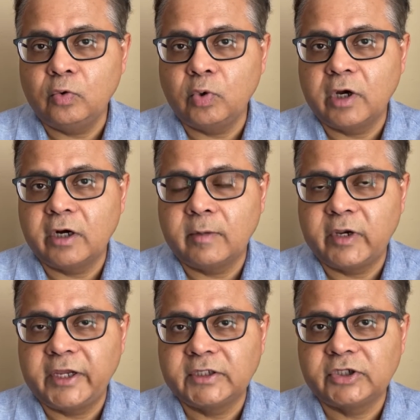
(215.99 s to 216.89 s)
who are
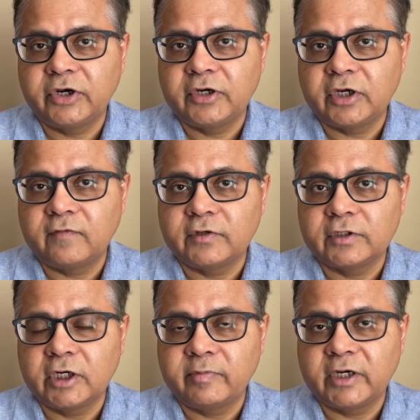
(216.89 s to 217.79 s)
applying straight after
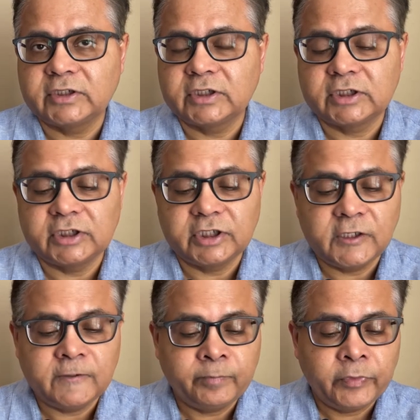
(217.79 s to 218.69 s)
their master's
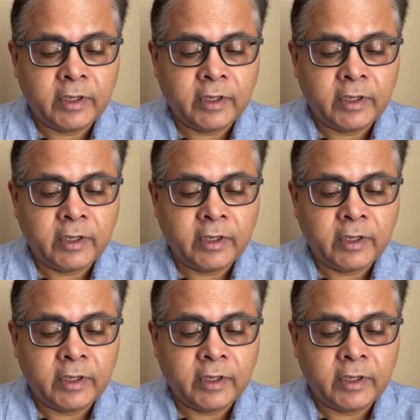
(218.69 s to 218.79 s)
degree.